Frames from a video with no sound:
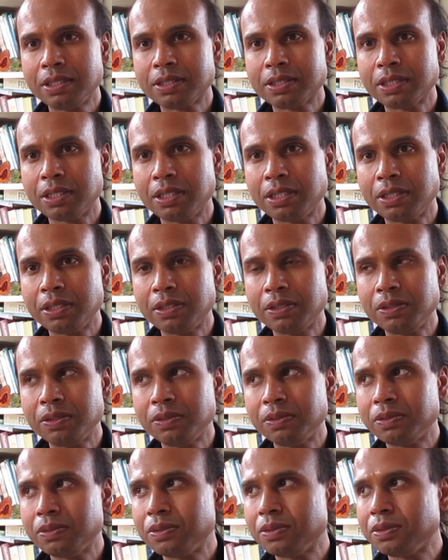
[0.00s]

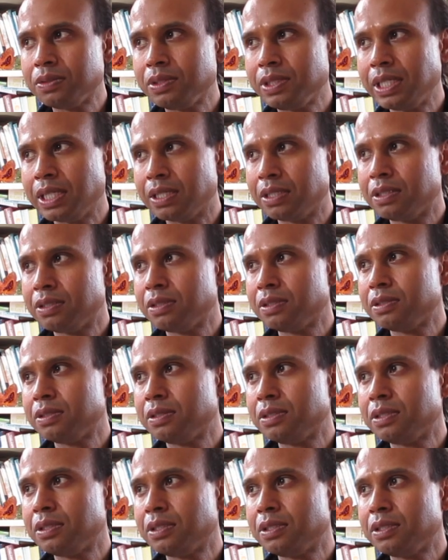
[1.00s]
So, yeah.
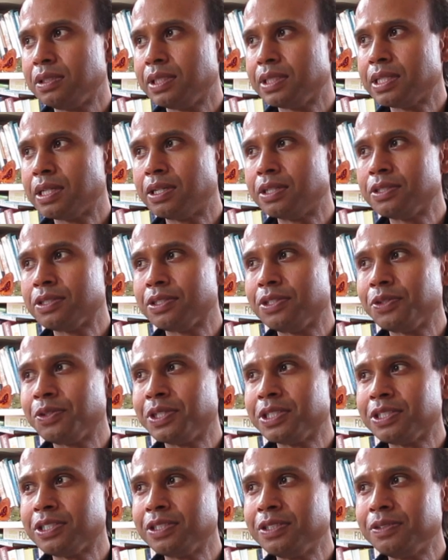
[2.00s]
Does that answer the
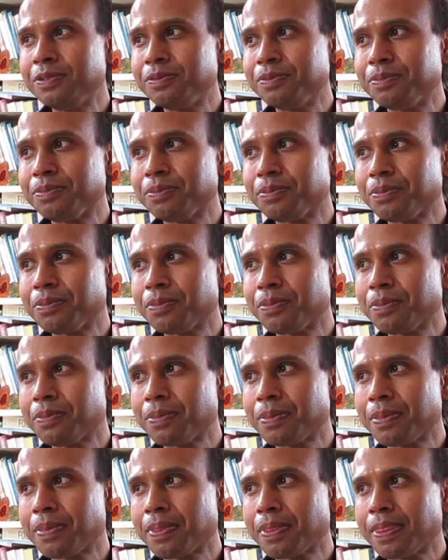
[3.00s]
question?
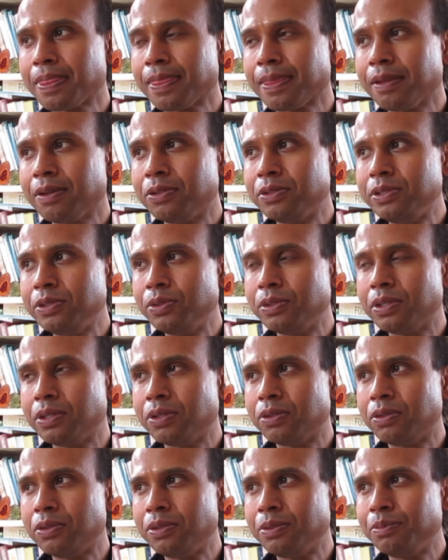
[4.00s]
Or do you,
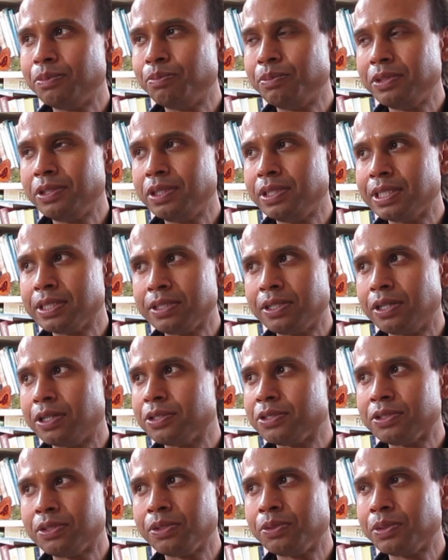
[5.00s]
or doesn't
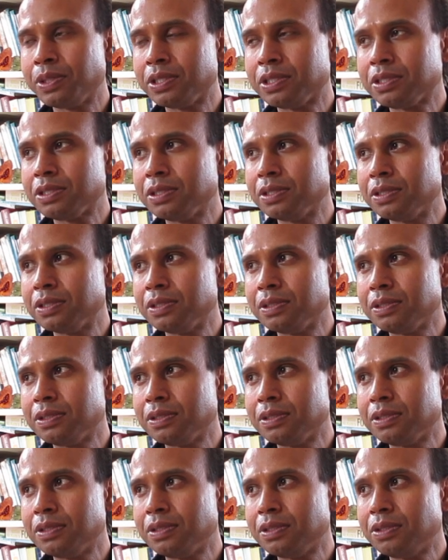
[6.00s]
answer the question?
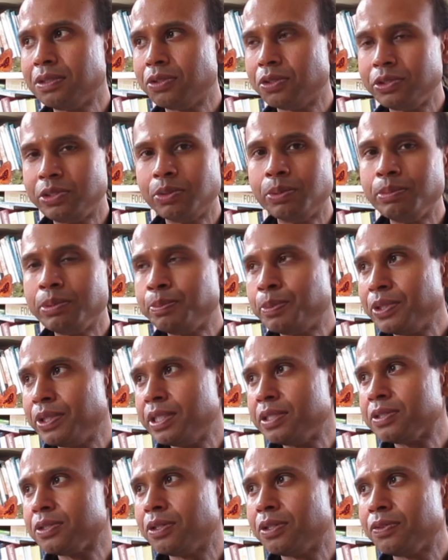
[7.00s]
Or do you um, want to put
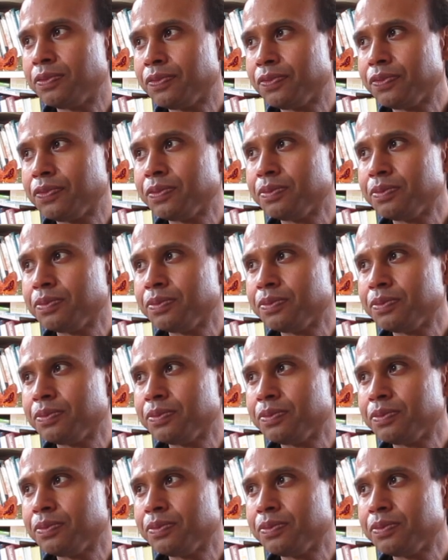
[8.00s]
this um, off?